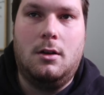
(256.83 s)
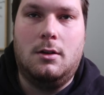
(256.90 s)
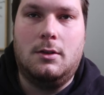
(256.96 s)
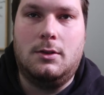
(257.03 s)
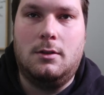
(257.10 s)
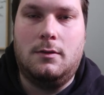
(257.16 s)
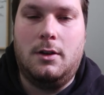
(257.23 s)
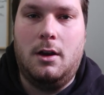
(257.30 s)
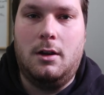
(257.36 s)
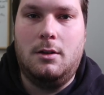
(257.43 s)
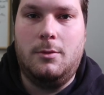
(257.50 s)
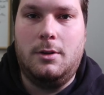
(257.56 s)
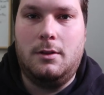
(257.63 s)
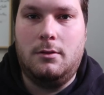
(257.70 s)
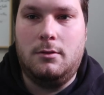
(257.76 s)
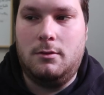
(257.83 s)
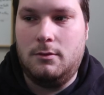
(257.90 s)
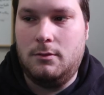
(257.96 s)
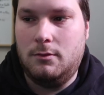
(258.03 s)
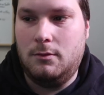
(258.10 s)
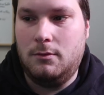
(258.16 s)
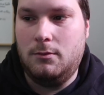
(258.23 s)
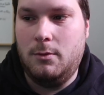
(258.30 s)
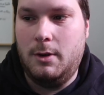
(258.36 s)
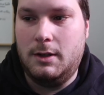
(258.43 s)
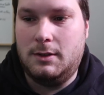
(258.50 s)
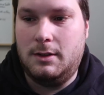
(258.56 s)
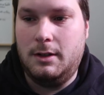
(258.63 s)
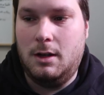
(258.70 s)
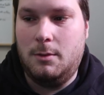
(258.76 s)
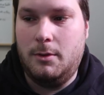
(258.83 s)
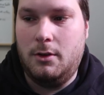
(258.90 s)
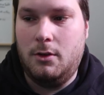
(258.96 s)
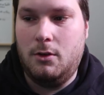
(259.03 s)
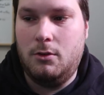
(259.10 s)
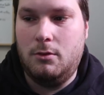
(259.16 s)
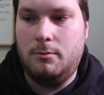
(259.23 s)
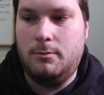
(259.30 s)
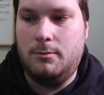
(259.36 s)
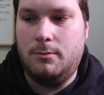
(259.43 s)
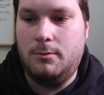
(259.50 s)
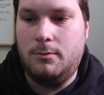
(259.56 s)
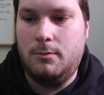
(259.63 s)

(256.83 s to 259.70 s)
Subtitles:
So I've kind of been resting up at home,